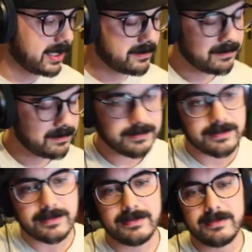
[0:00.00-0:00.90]
Exactly.
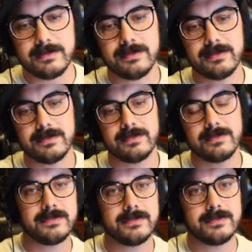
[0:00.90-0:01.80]
We're just
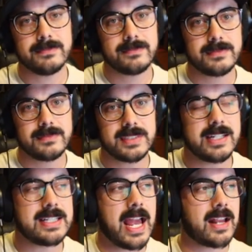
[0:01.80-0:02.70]
fans like you guys, you know.
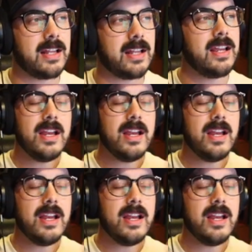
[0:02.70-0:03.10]
Exactly.